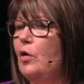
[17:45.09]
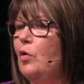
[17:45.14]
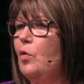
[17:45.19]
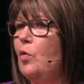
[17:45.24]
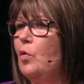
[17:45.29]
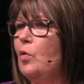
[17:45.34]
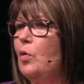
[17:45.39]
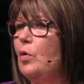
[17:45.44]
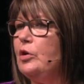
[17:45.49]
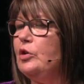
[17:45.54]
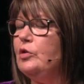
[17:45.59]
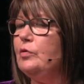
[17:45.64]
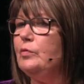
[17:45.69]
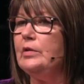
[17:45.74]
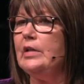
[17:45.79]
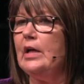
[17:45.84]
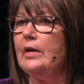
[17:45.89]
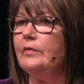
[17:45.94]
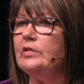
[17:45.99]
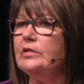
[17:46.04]
or you
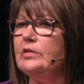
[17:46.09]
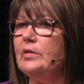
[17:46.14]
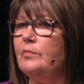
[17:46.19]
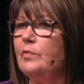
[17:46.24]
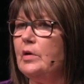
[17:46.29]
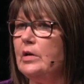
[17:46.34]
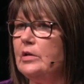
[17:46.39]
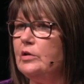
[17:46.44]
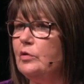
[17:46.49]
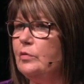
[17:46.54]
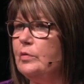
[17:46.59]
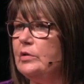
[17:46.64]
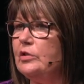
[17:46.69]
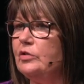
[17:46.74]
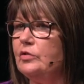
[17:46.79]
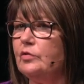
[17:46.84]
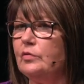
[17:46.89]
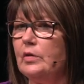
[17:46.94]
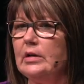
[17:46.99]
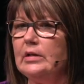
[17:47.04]
love someone who is
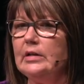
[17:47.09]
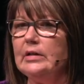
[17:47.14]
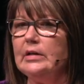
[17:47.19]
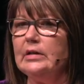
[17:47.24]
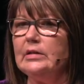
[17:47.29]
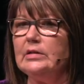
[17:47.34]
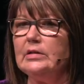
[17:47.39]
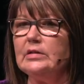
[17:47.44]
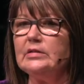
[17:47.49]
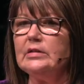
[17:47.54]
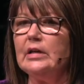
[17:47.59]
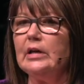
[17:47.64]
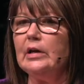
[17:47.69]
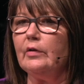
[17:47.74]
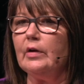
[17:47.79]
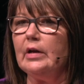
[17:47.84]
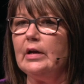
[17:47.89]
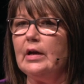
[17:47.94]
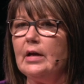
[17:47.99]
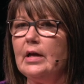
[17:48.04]
struggling in this
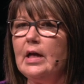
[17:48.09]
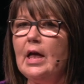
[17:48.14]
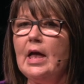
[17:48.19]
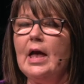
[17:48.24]
area,